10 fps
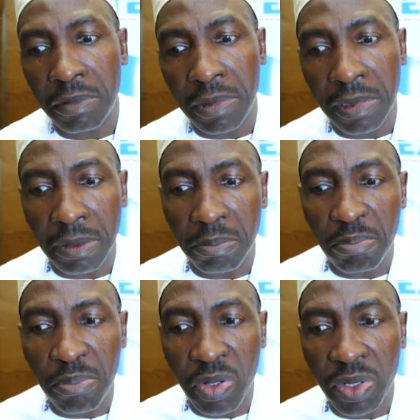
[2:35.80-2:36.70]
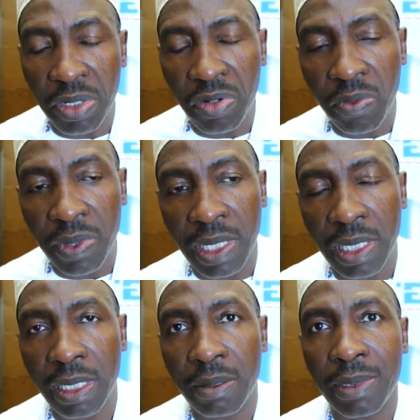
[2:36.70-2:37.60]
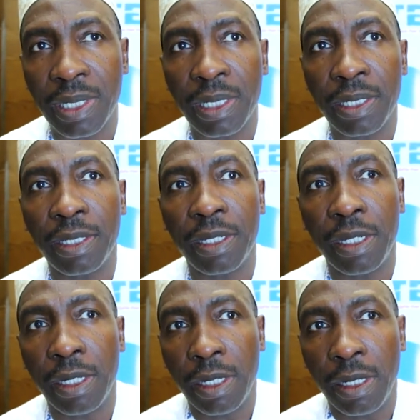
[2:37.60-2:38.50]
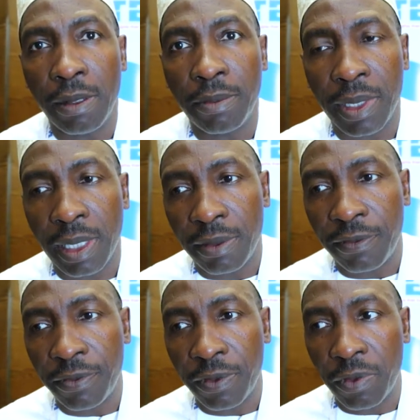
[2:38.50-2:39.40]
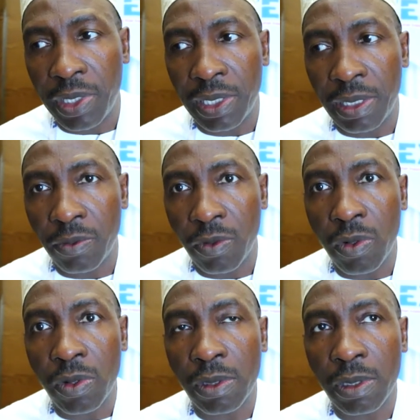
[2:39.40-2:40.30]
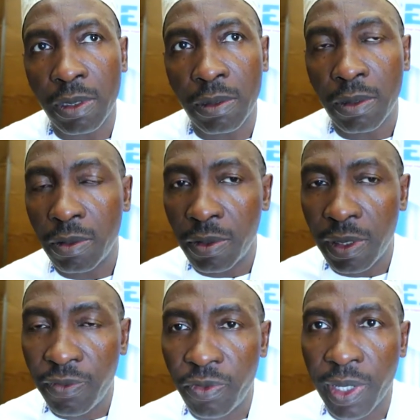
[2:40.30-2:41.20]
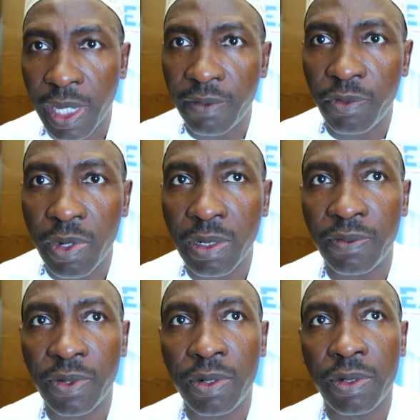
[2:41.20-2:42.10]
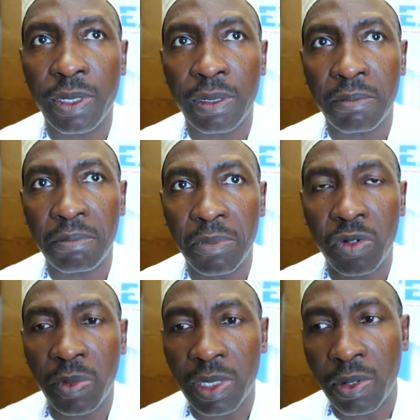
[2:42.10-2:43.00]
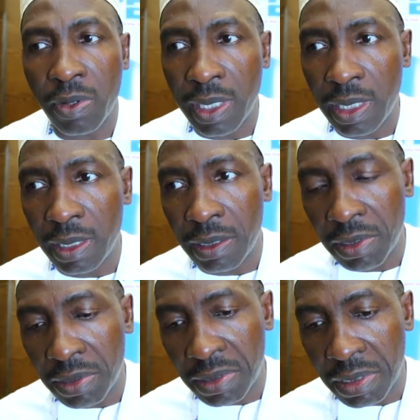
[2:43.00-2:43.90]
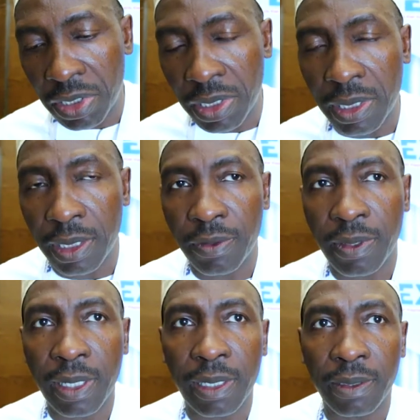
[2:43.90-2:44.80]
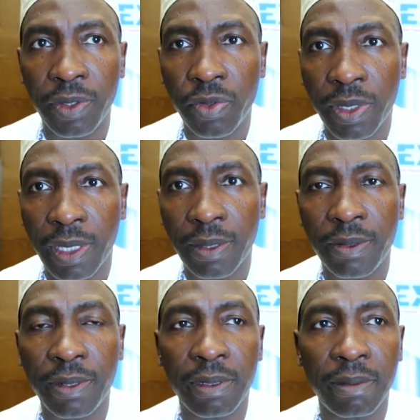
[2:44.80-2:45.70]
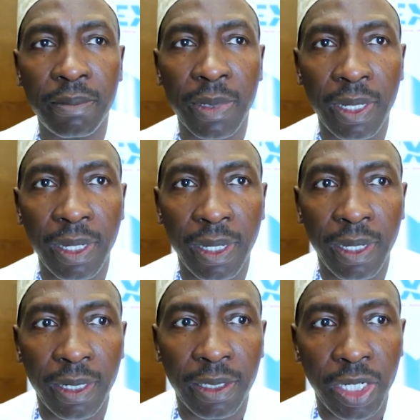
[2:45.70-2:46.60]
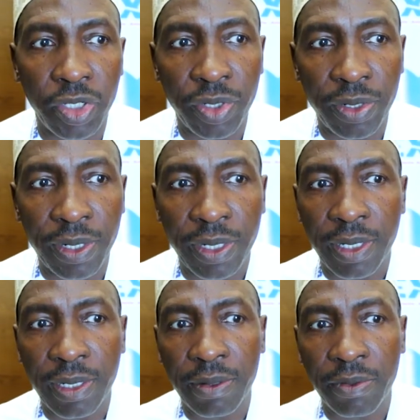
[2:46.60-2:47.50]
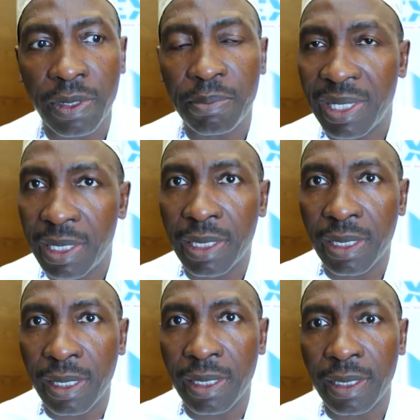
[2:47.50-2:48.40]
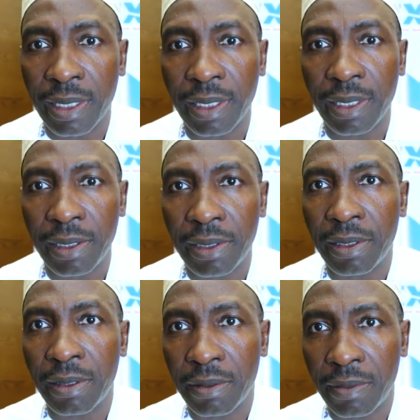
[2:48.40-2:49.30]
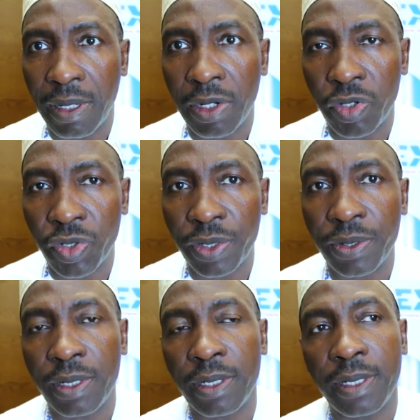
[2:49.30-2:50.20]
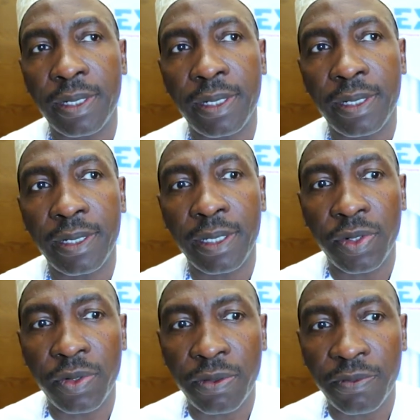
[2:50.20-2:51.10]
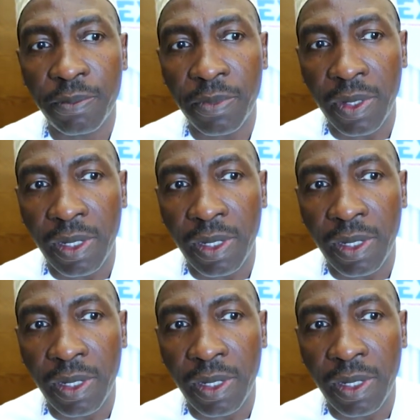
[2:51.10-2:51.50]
which is mostly dominated by Western world. So if we have one of ours, no matter where he stations it, whether in UK or in Nigeria, what matters is that he's a Nigerian, and he's doing